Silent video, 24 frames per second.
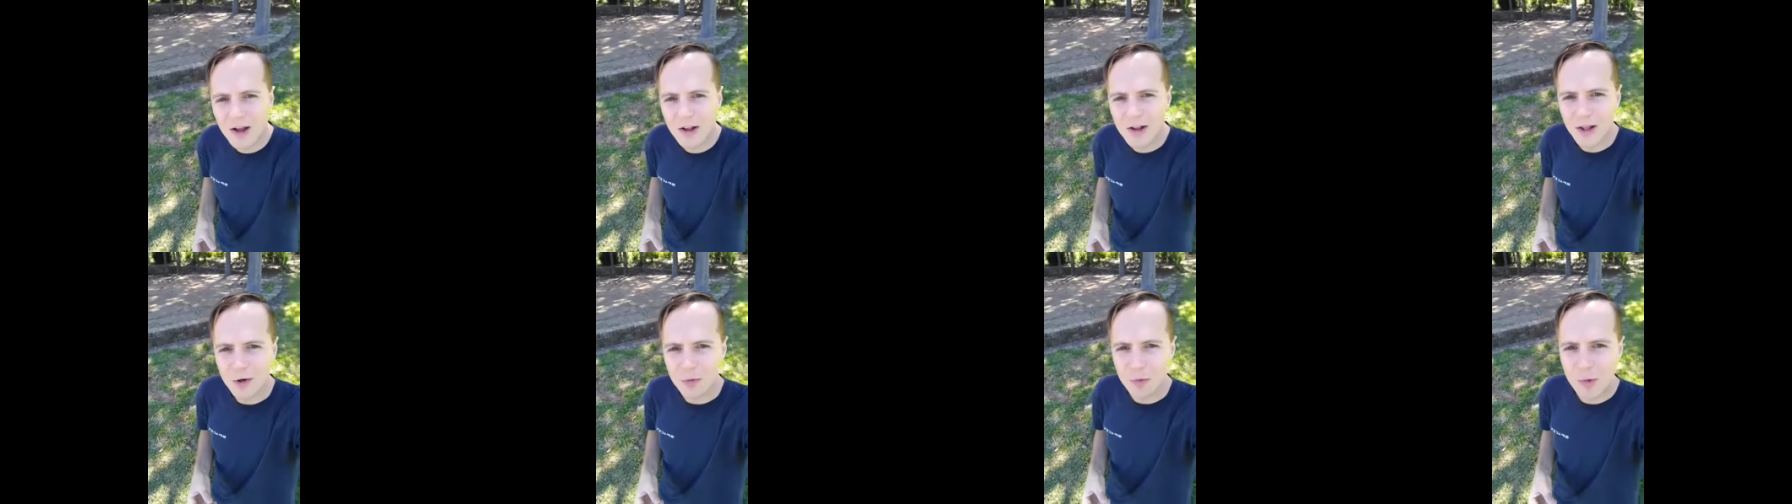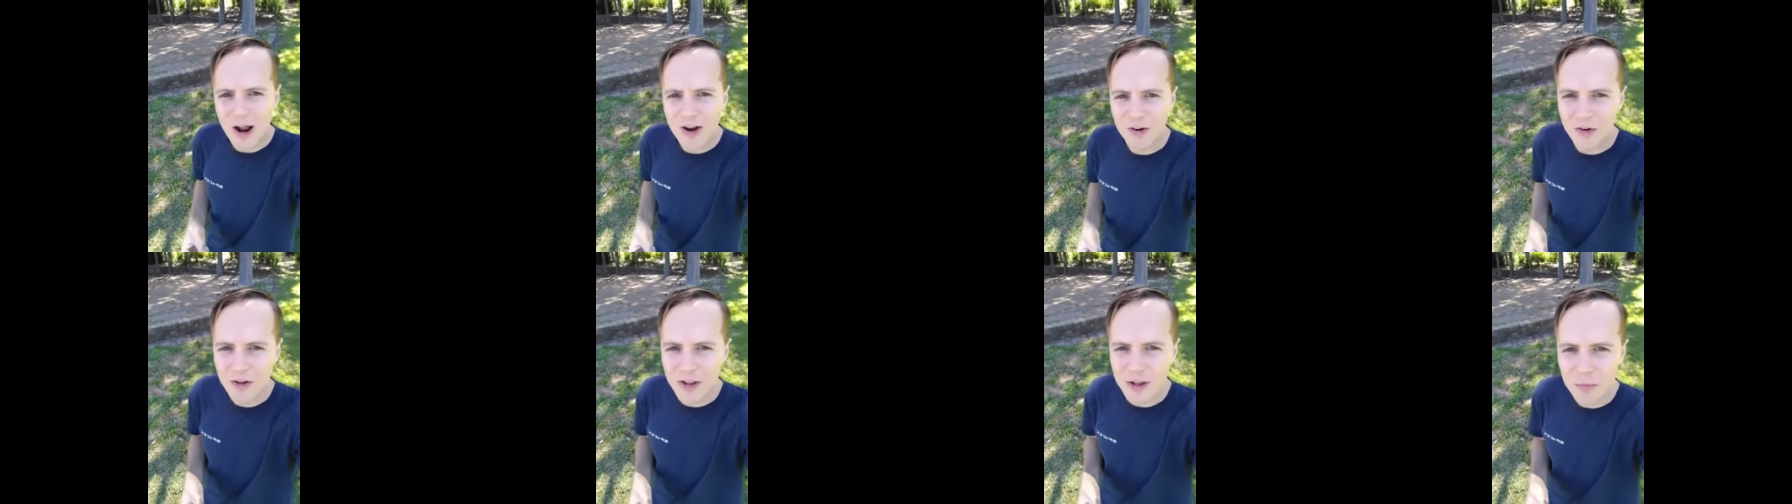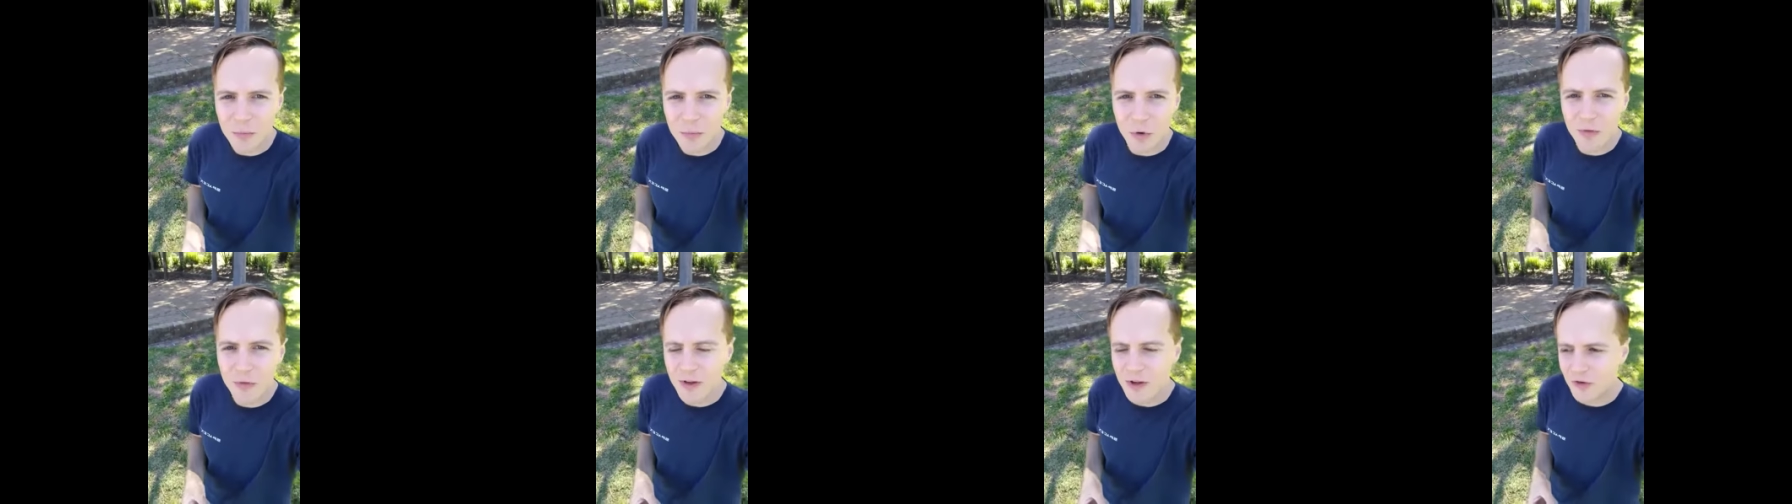like rationally
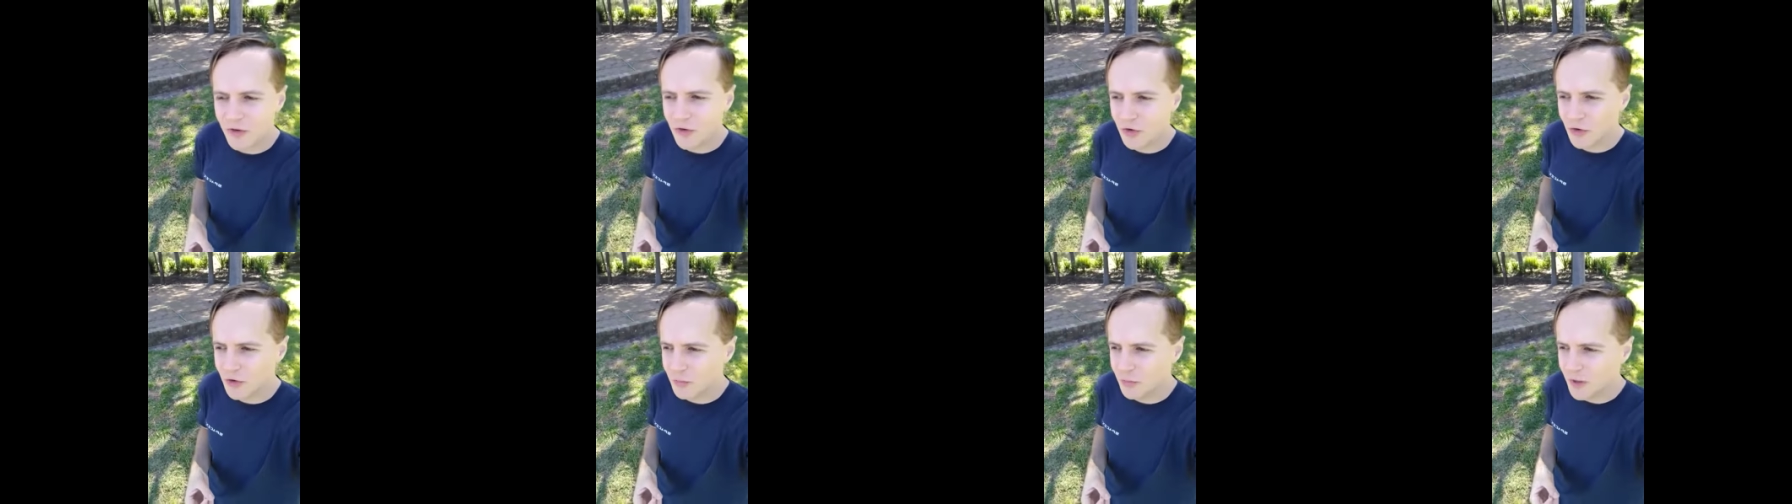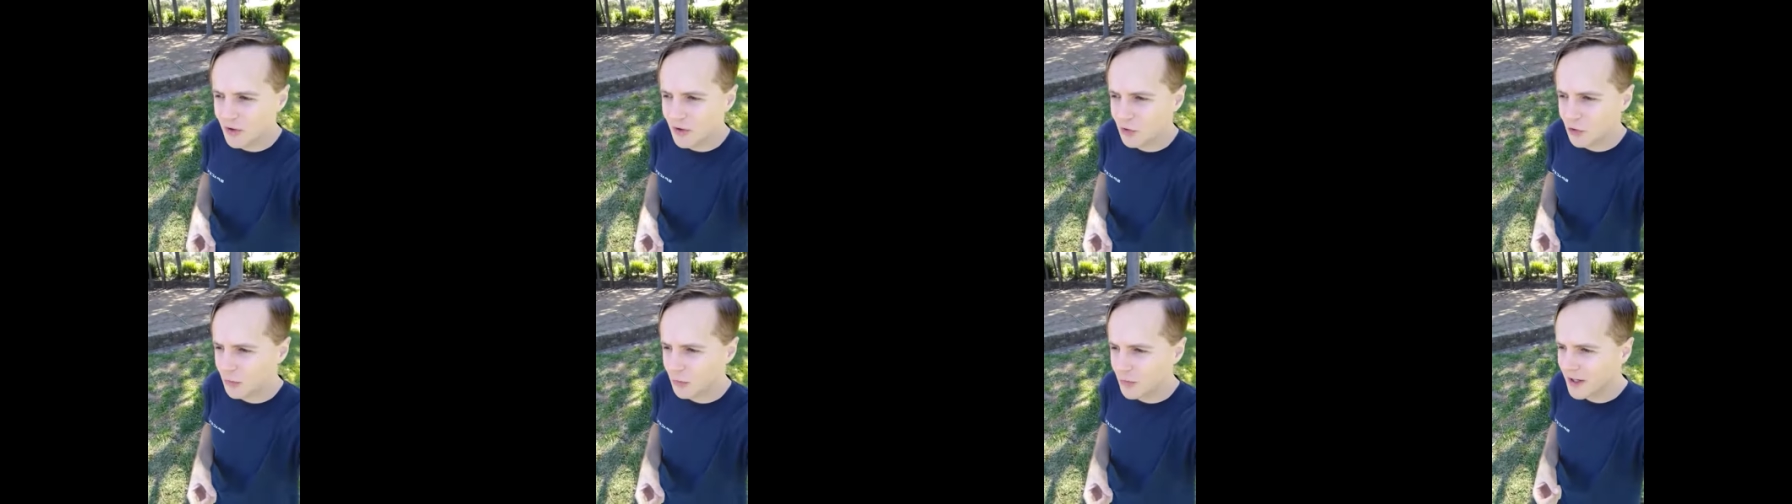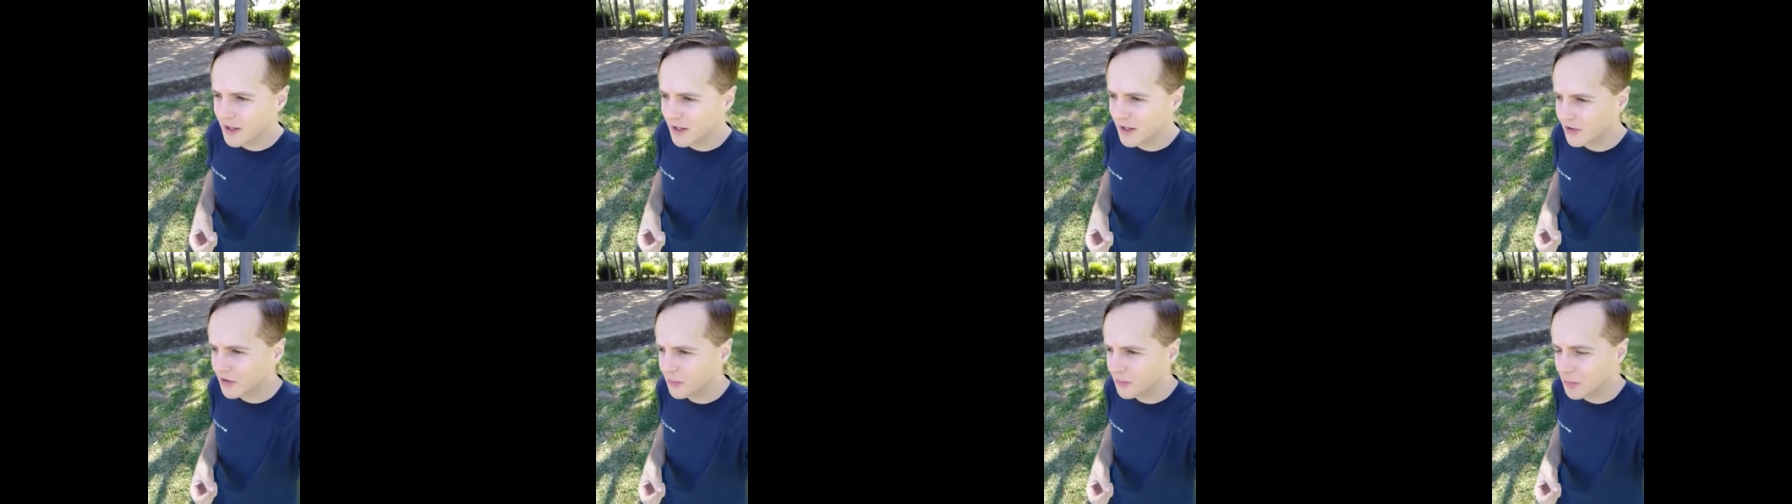moving shouldn't be a
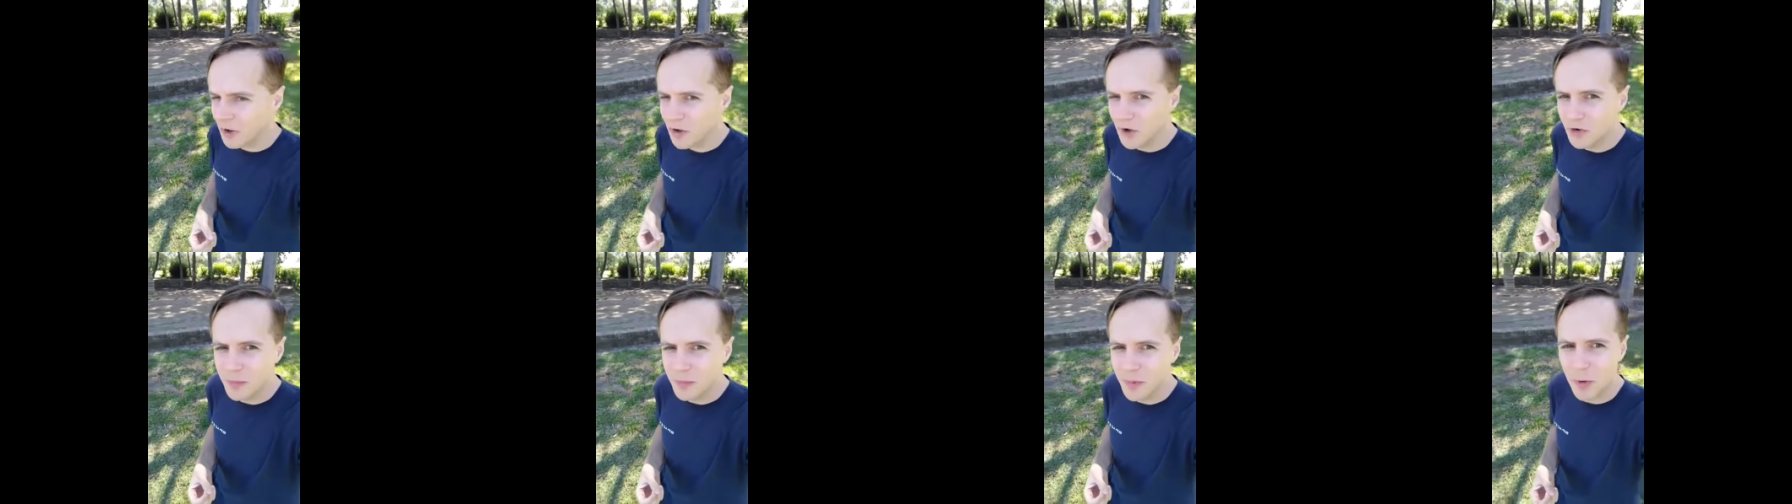traumatic experience,